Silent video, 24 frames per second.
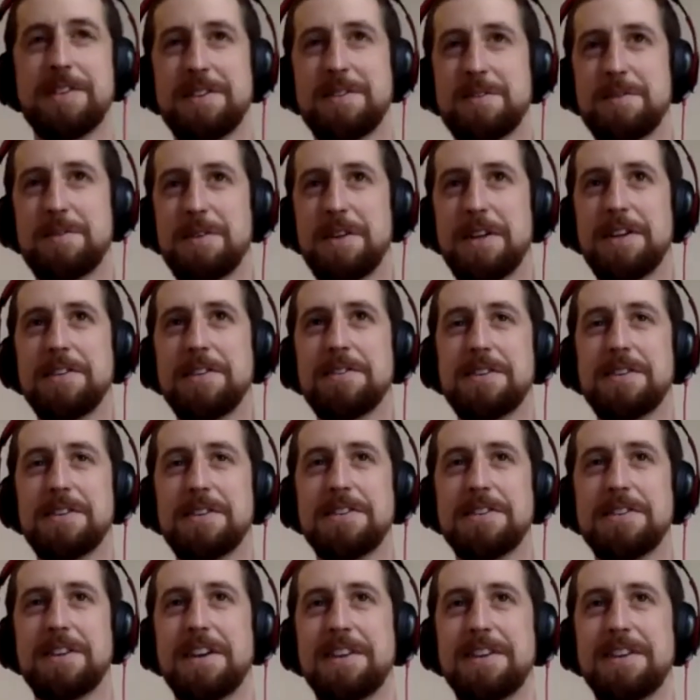really
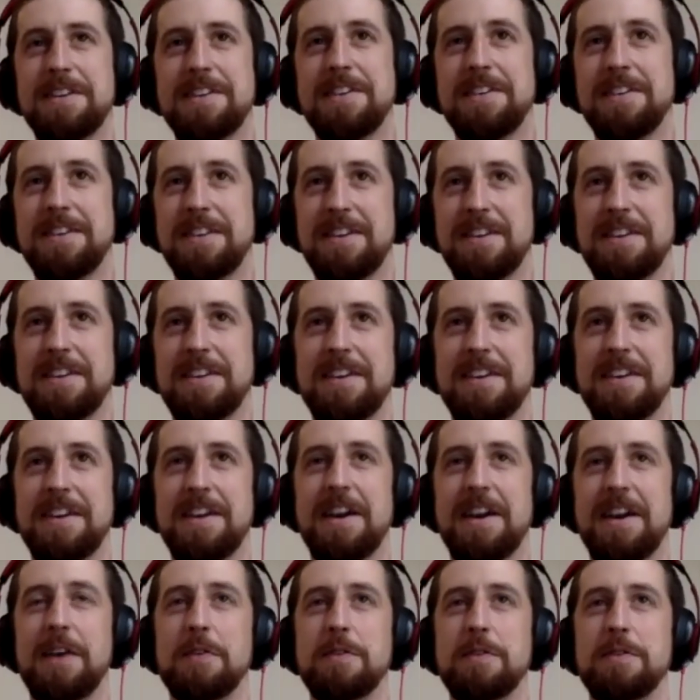interesting. And
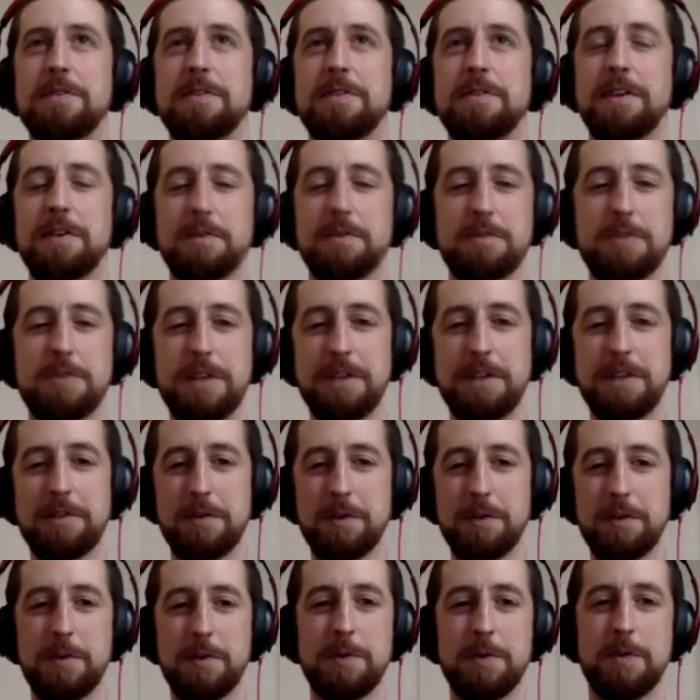I was reading
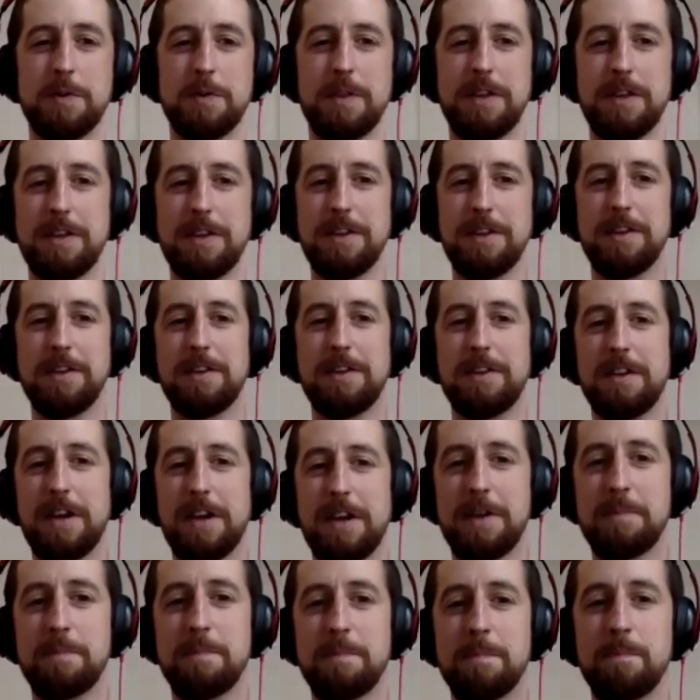through the
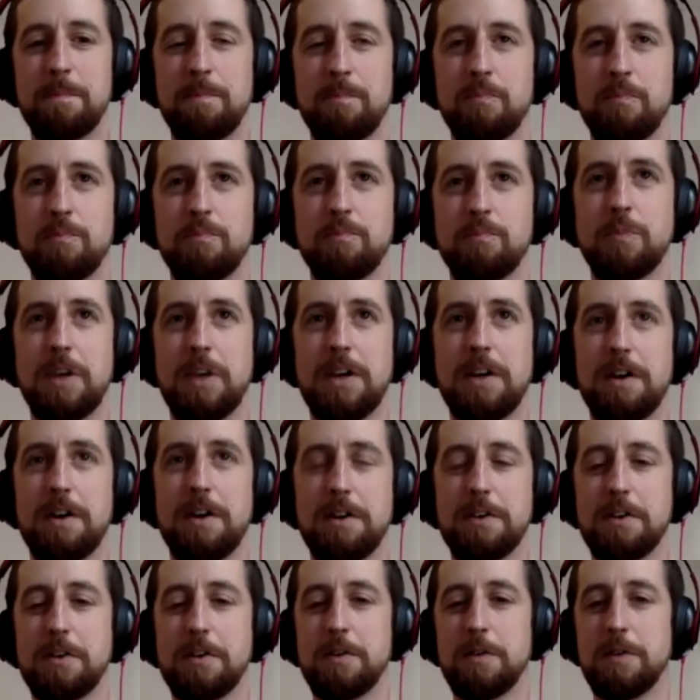
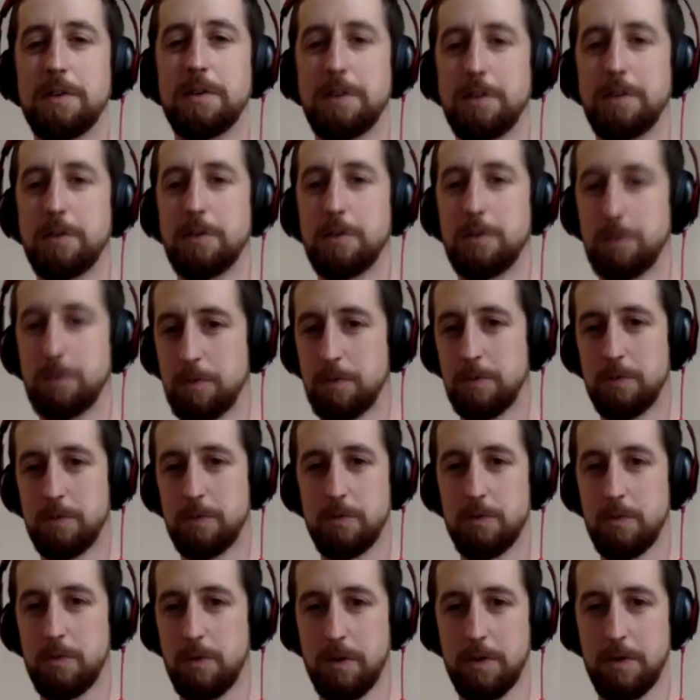article that
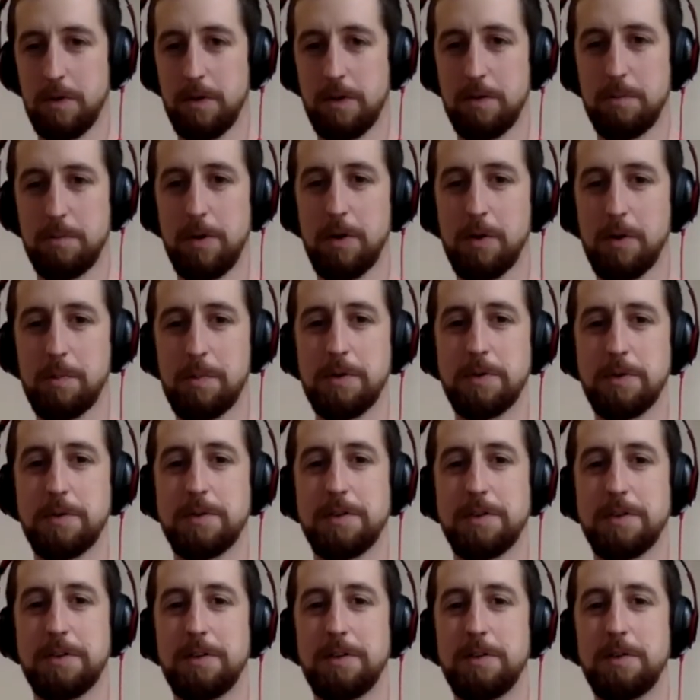the blog post
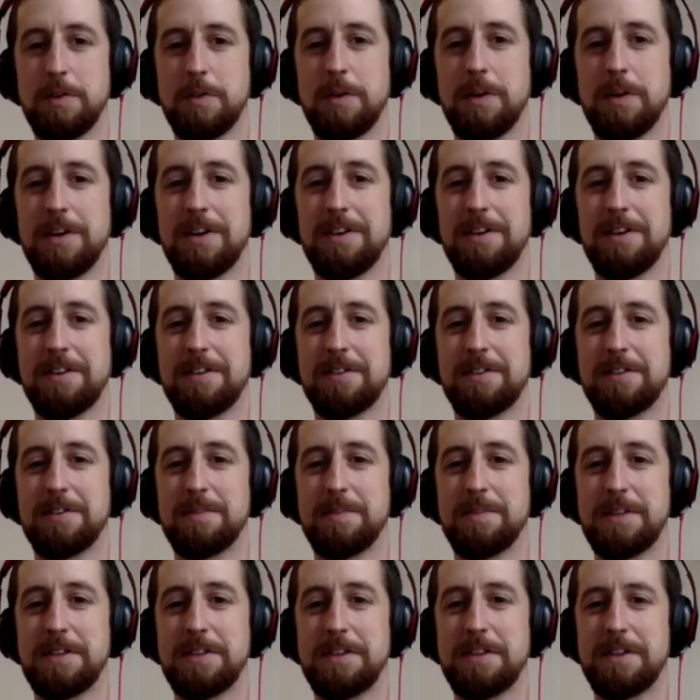that you
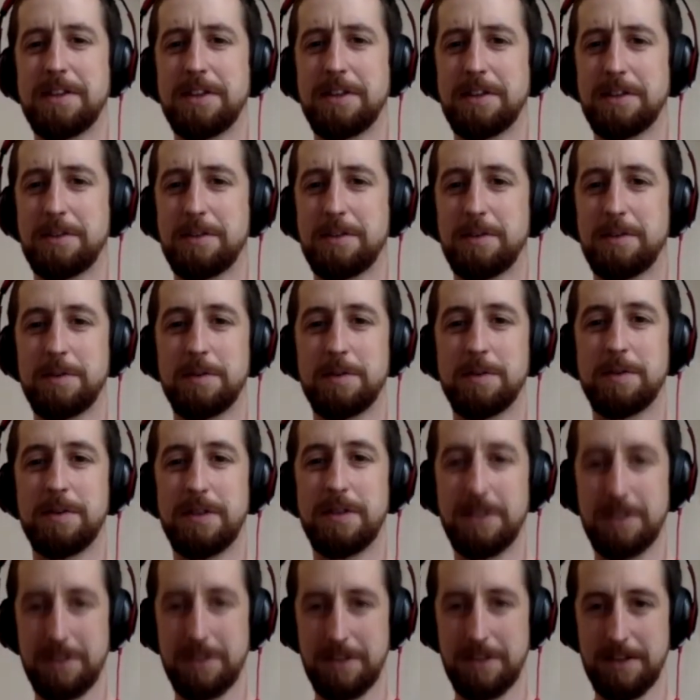submitted, I think, to
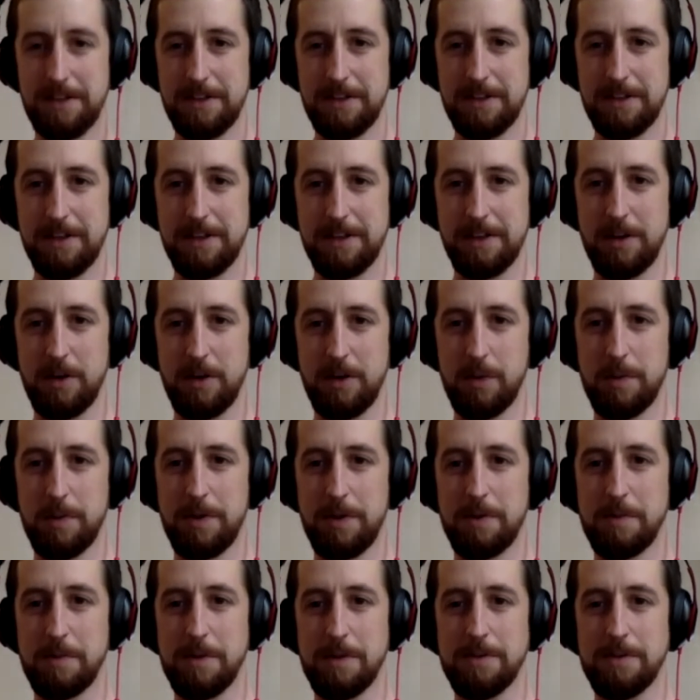the Open
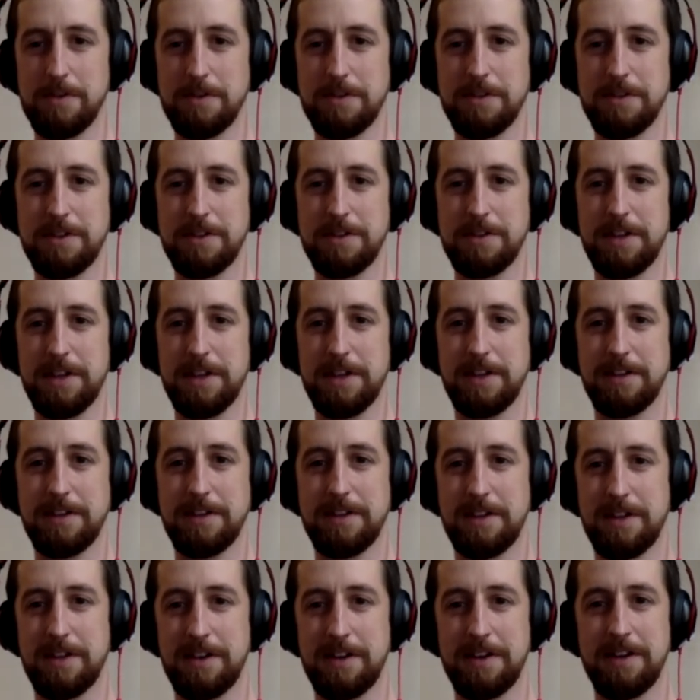Democracy site,
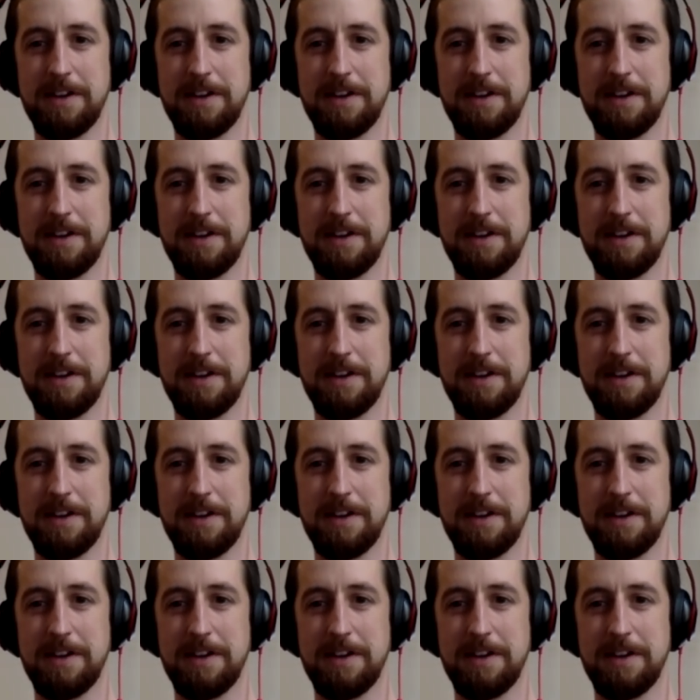and